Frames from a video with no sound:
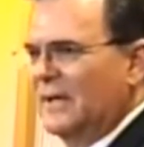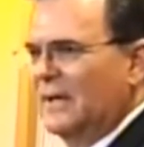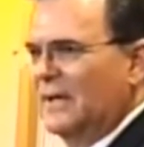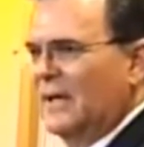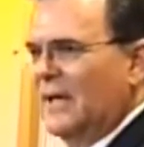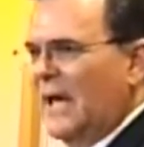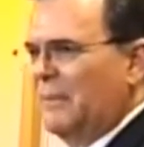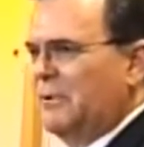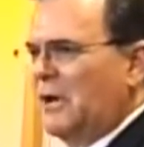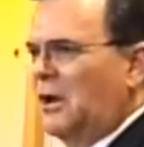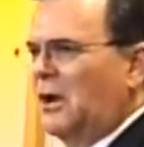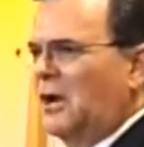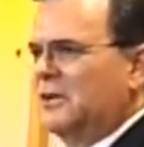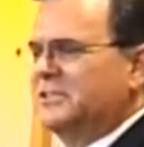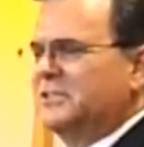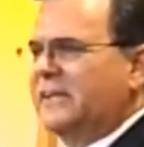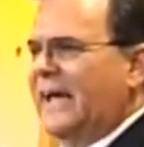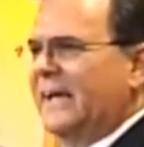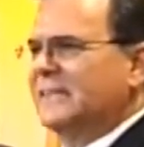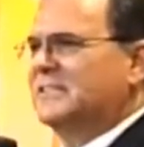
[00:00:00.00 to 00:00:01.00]
And y'all
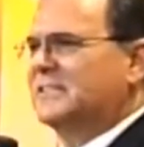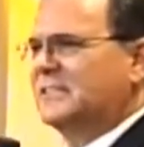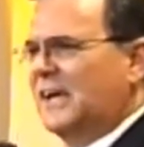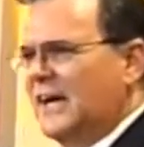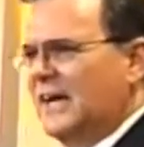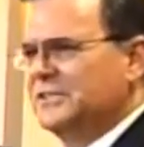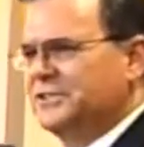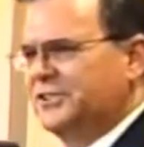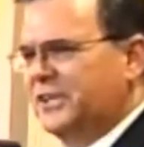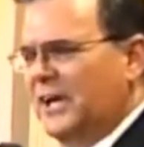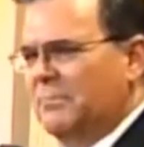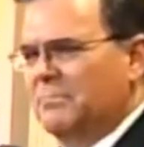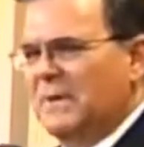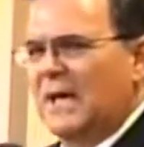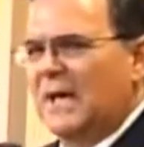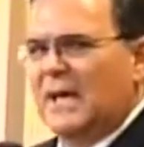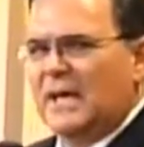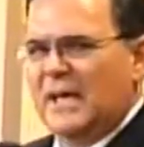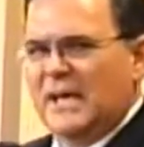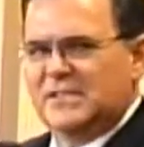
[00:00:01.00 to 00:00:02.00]
understand sonship
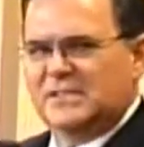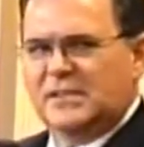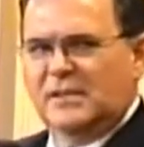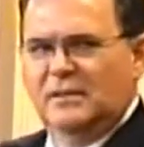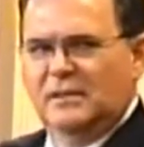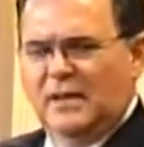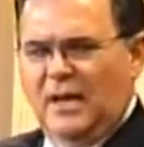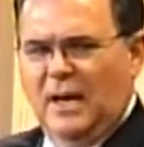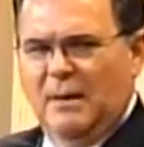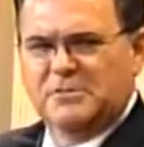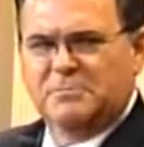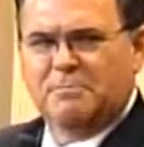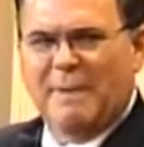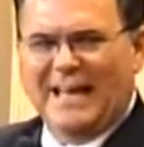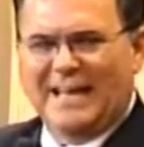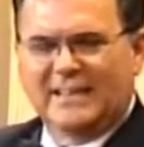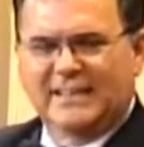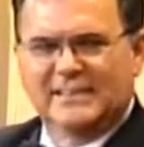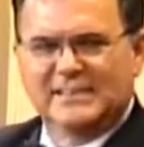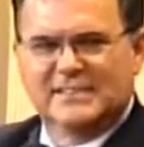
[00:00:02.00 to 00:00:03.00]
is, comes by
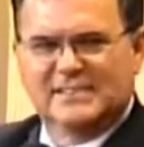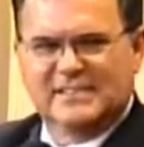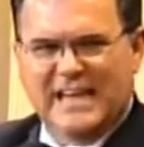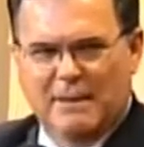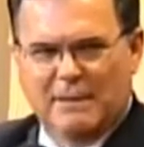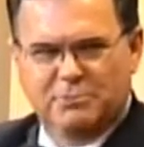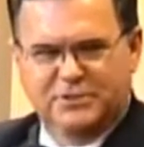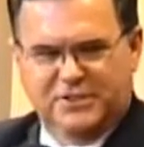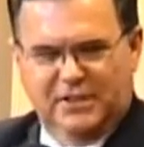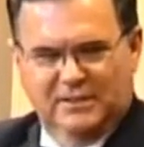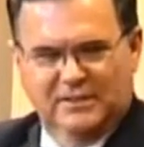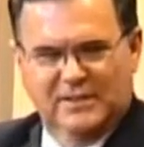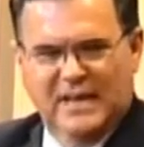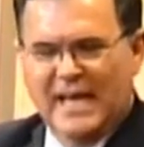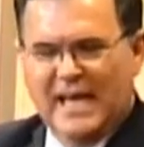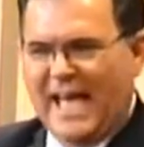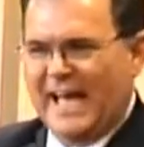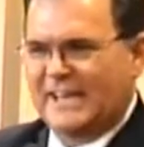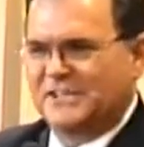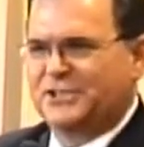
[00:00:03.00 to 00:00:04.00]
conception
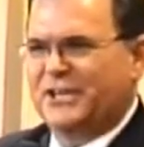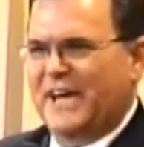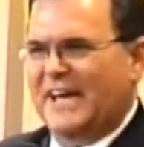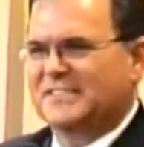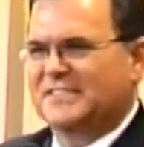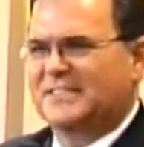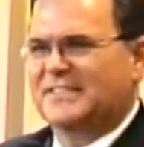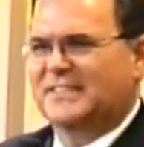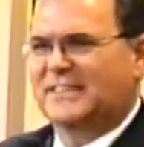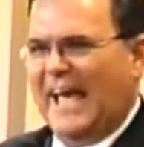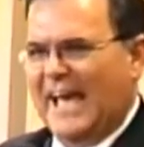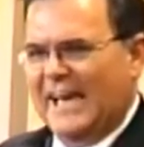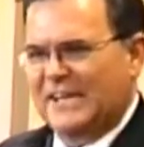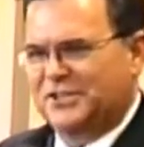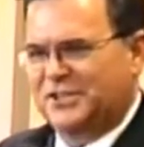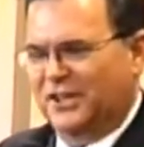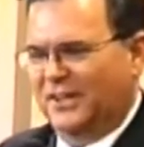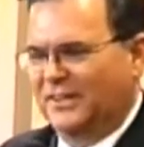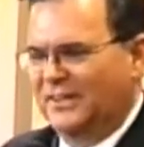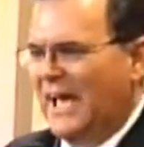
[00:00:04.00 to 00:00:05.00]
and
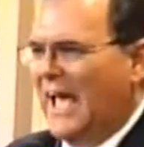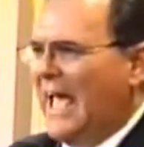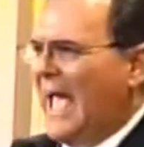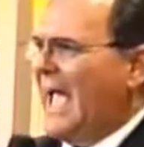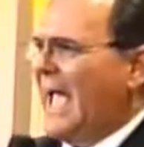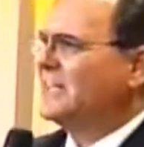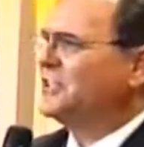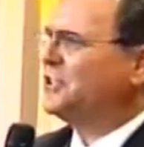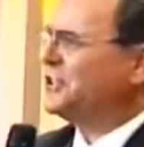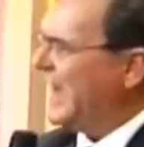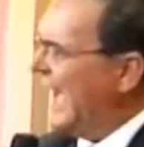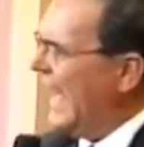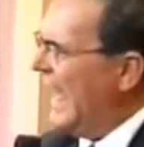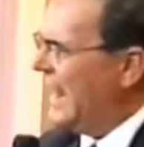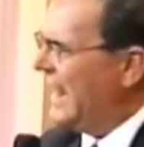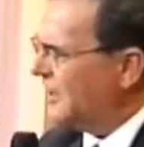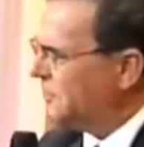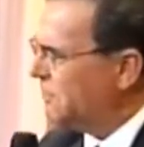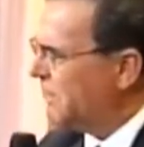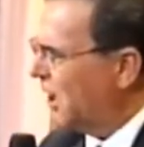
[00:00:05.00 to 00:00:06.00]
gestation and
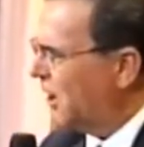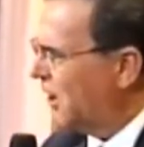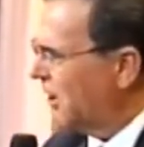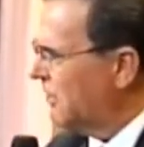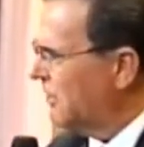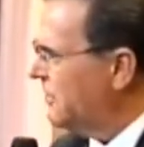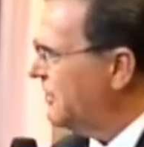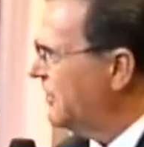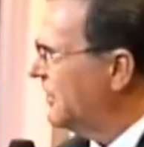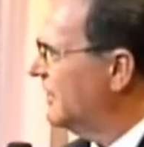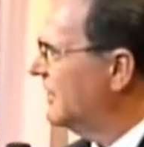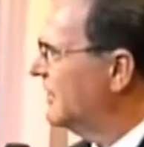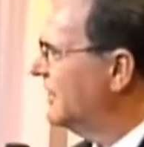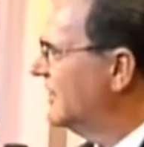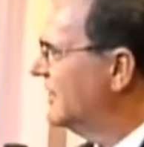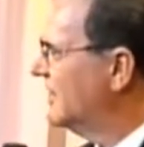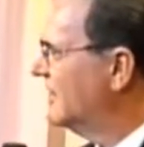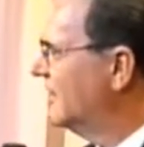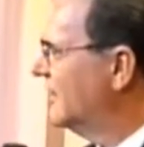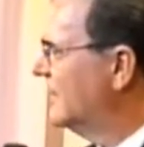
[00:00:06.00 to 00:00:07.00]
childbirth.
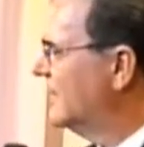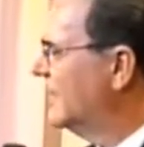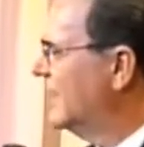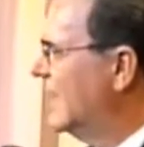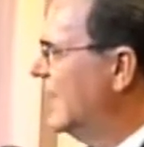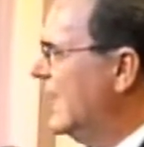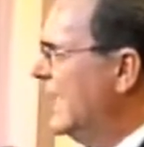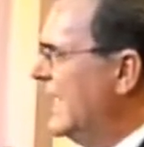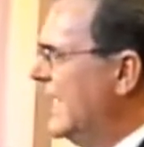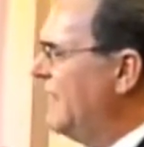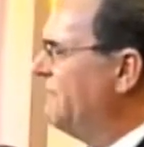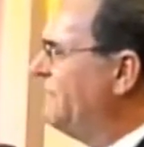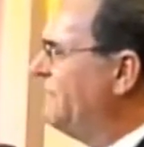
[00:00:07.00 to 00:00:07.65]
If